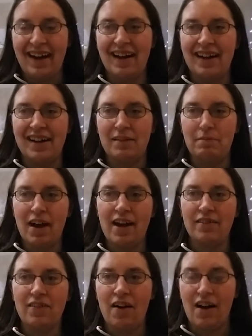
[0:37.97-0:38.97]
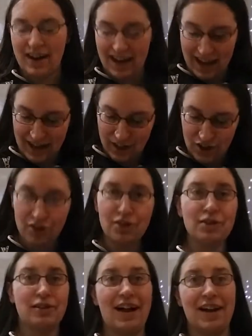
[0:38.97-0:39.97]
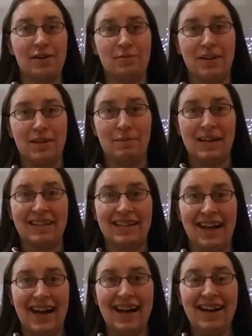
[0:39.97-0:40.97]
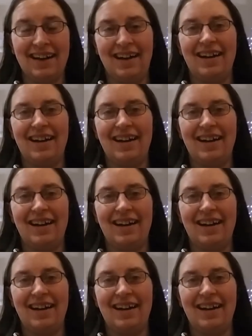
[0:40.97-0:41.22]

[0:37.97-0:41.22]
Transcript: I've got a sugar glider with me today.